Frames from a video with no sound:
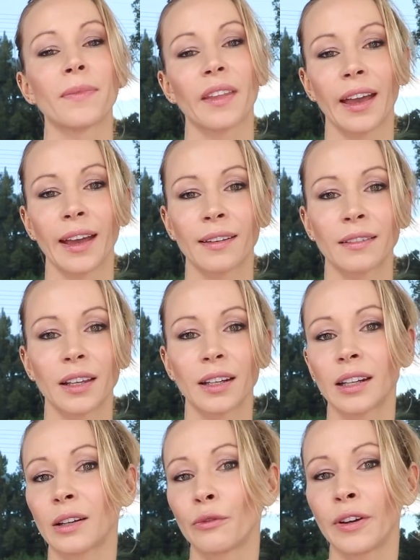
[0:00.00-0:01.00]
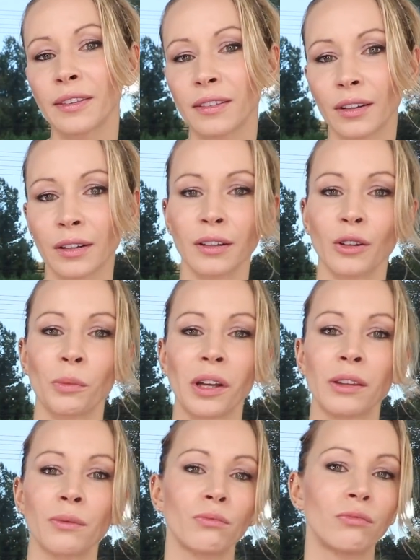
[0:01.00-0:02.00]
And then in winter you
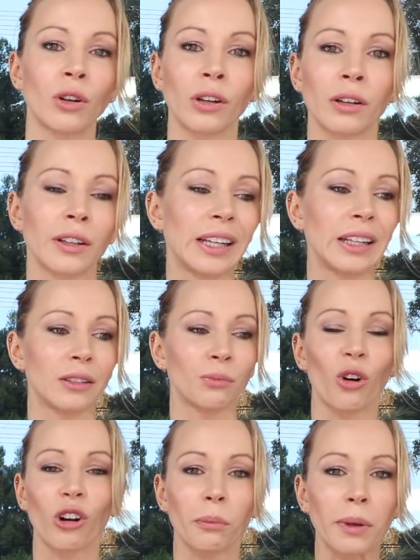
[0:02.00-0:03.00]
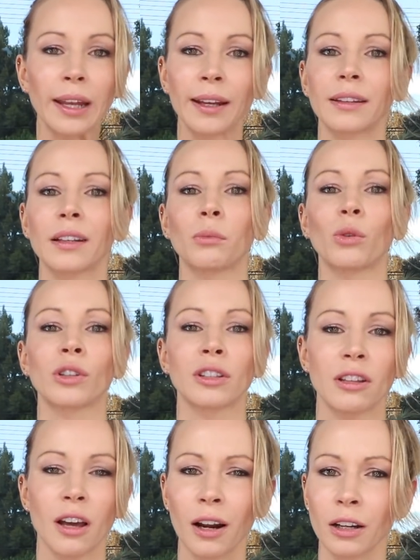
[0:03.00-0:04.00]
might want to eat more meat and more
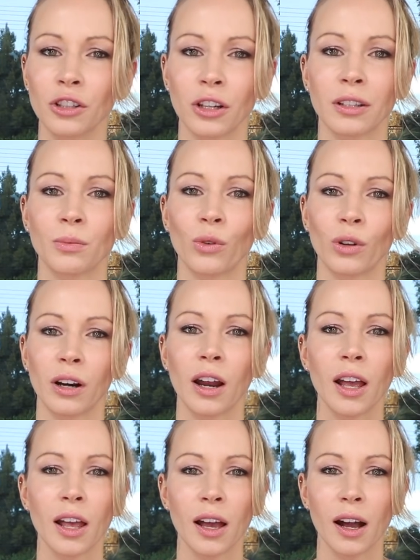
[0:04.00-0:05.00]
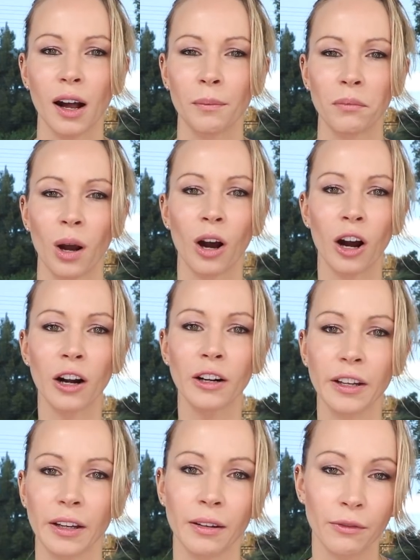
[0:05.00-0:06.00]
starches, more
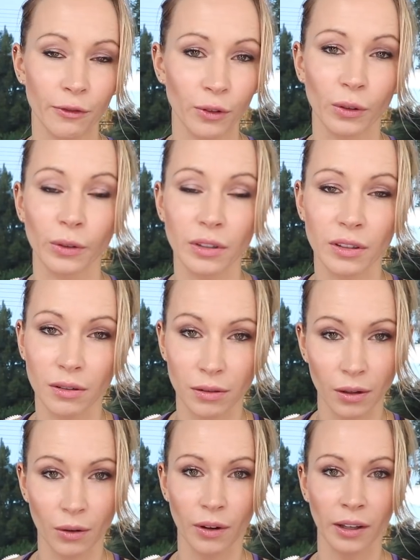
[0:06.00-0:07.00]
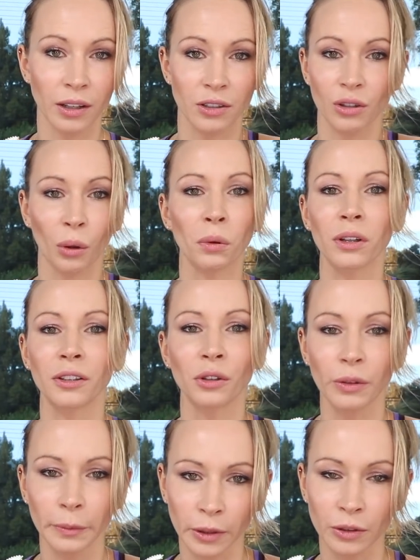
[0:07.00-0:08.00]
hearty foods. So, and that's totally
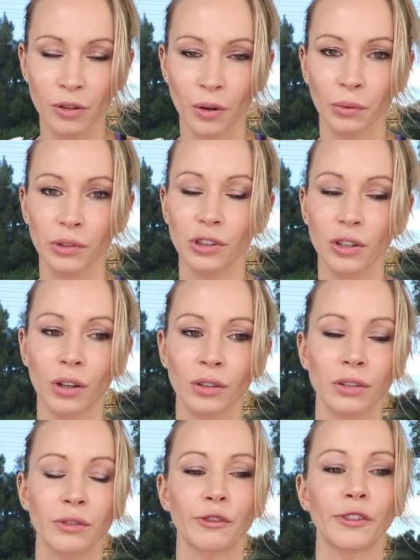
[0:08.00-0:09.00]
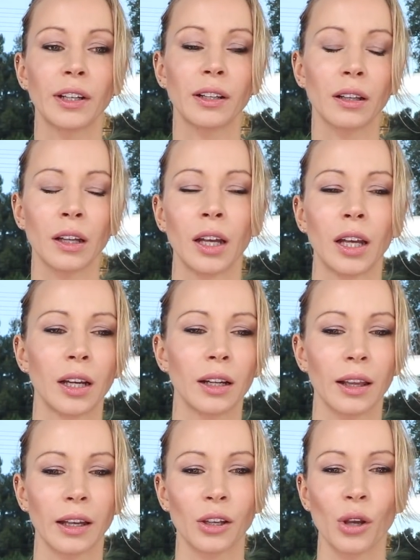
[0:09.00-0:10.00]
normal. So don't feel
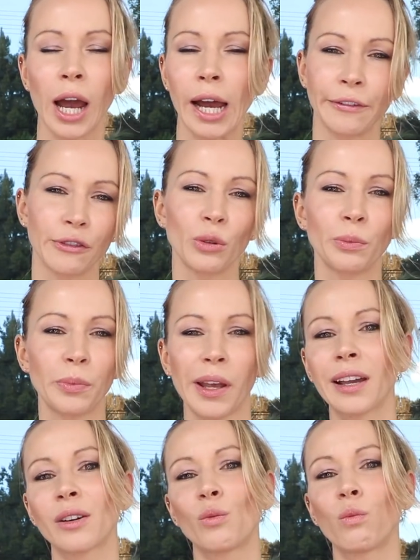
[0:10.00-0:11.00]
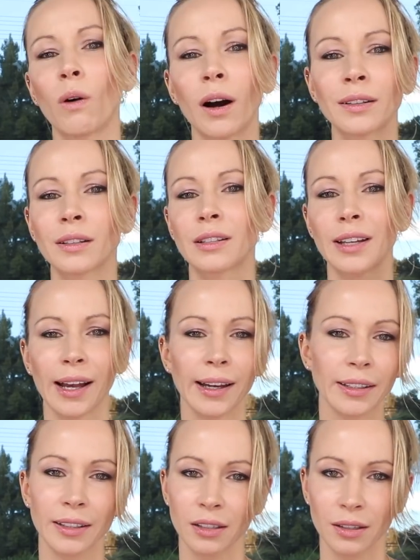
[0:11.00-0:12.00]
like you have to pick one
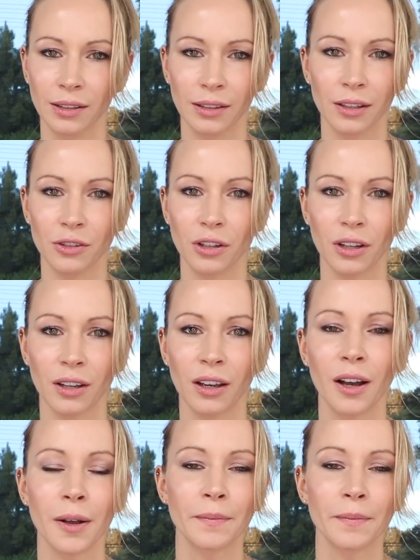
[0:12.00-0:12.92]
diet strategy